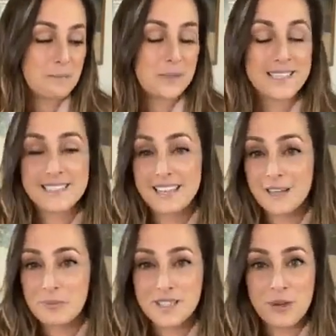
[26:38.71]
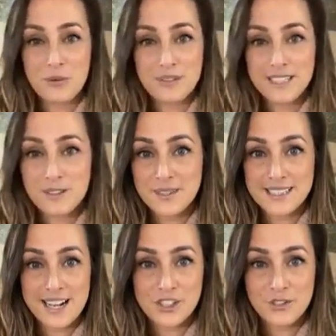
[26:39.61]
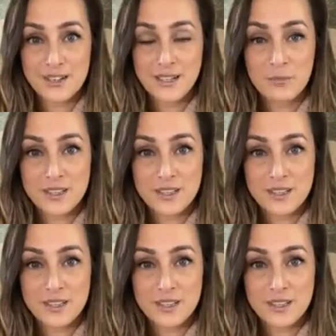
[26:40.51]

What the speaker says: Because again, we don't need to exaggerate